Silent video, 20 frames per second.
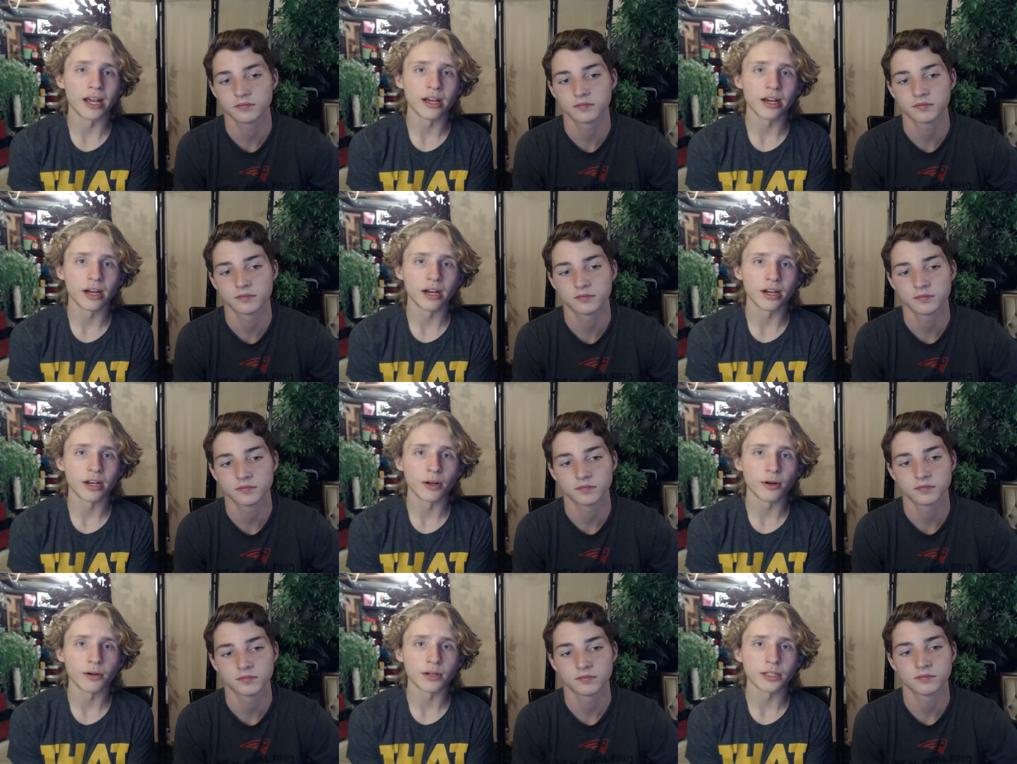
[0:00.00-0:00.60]

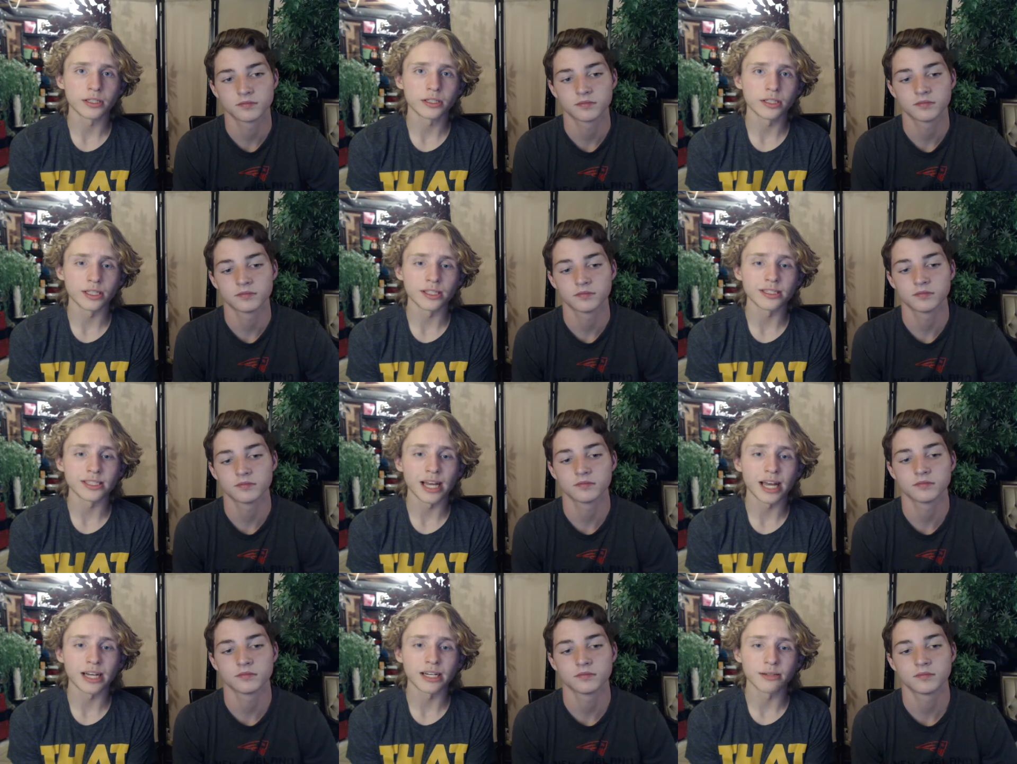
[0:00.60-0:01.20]
Speaker 1: unnoticed. This
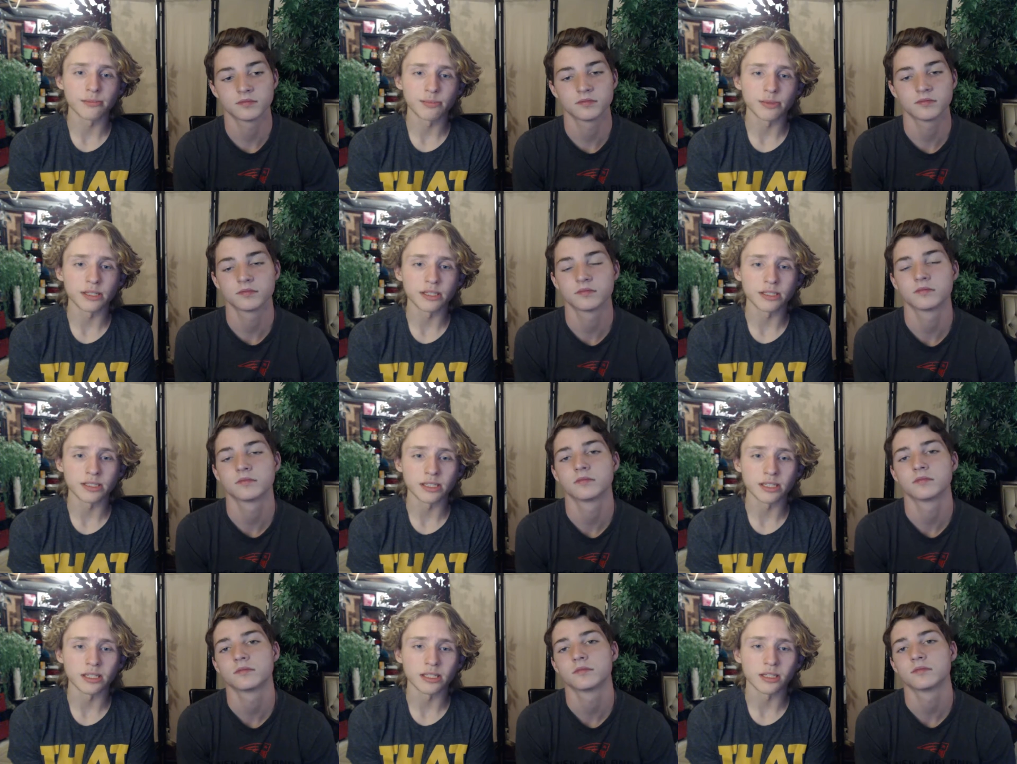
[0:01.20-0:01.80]
had to be
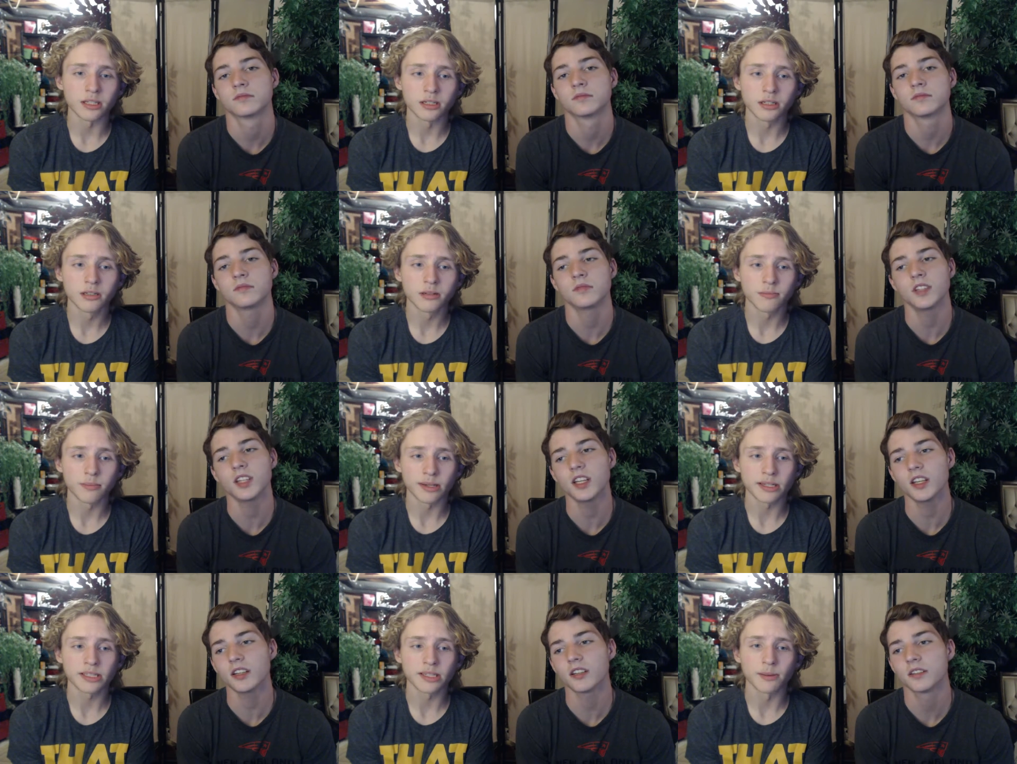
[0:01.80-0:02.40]
seen by
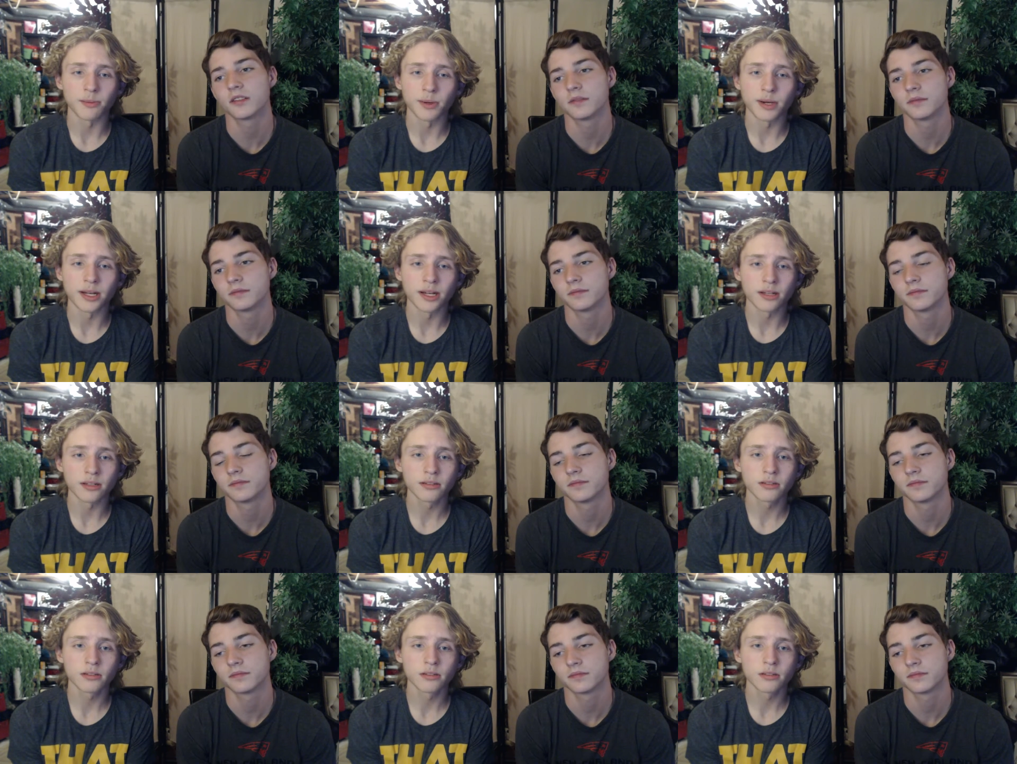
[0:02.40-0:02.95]
yeah. someone else.